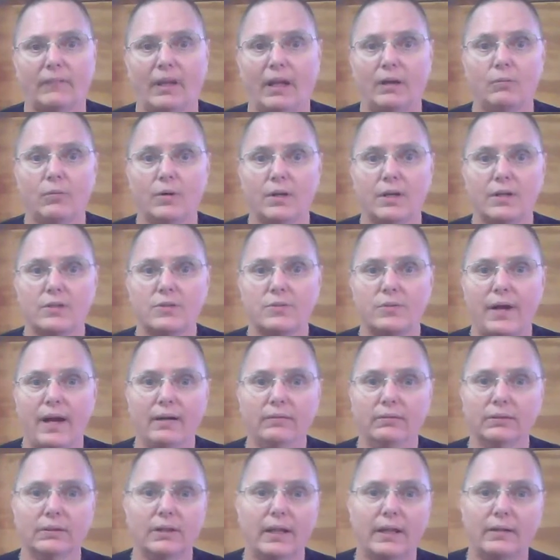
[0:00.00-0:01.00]
I want to
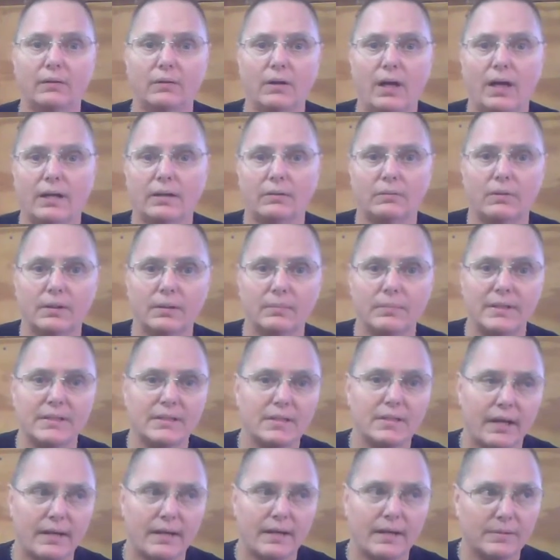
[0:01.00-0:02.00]
travel. I don't want to be
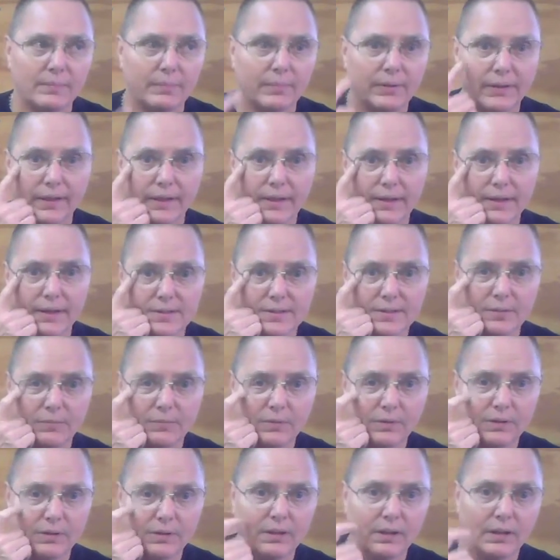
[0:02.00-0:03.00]
tied to place. I
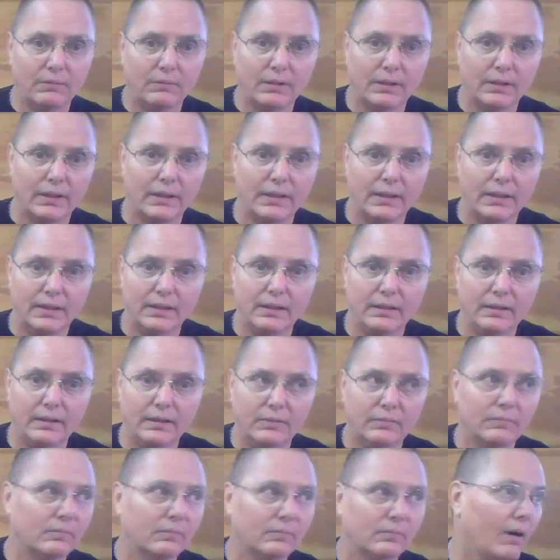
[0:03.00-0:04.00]
want to eat
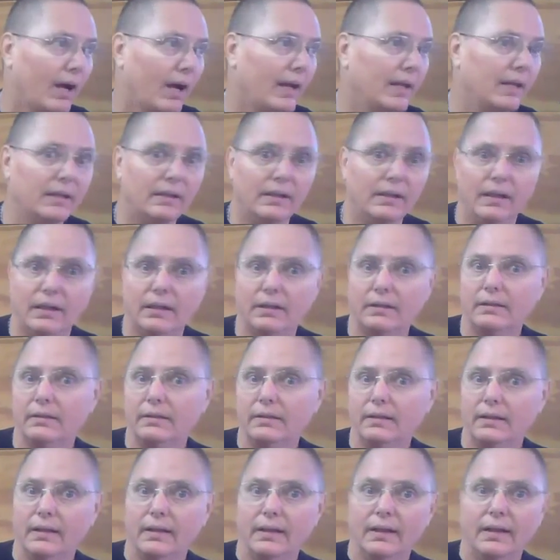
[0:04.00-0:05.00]
and write and
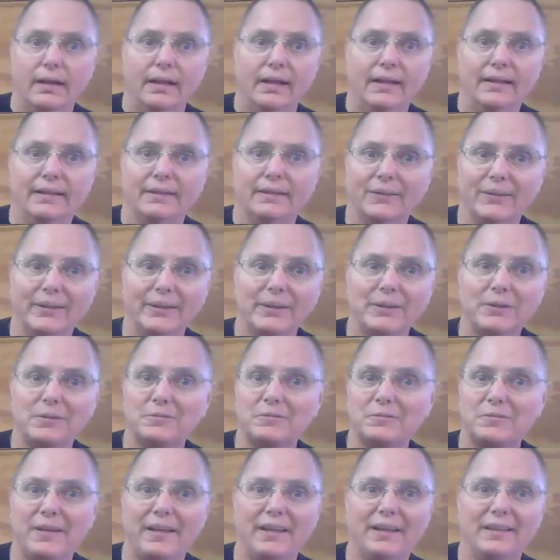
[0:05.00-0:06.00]

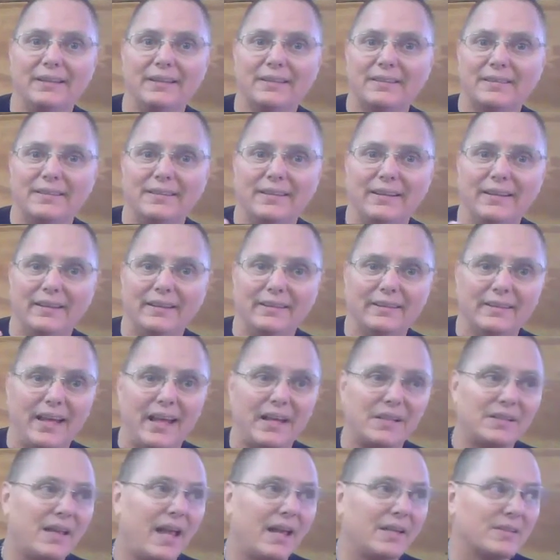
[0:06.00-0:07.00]
live
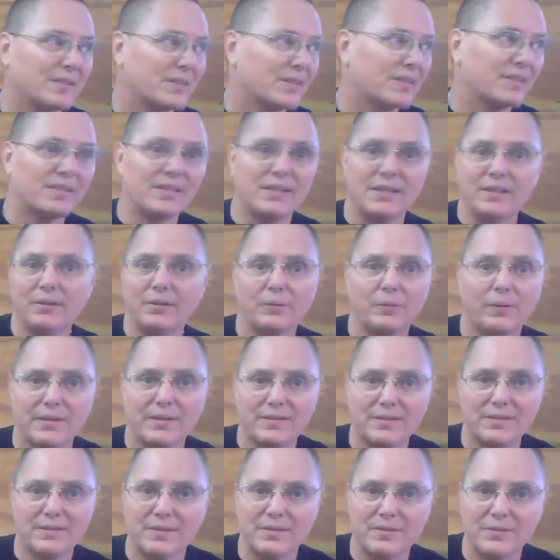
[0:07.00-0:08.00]
and see the
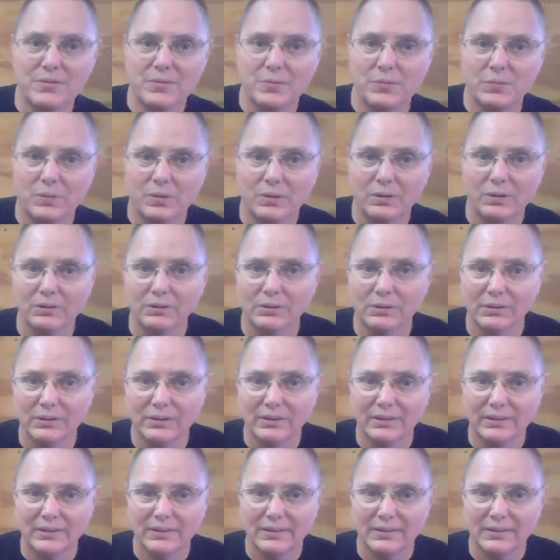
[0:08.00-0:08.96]
rest of this world.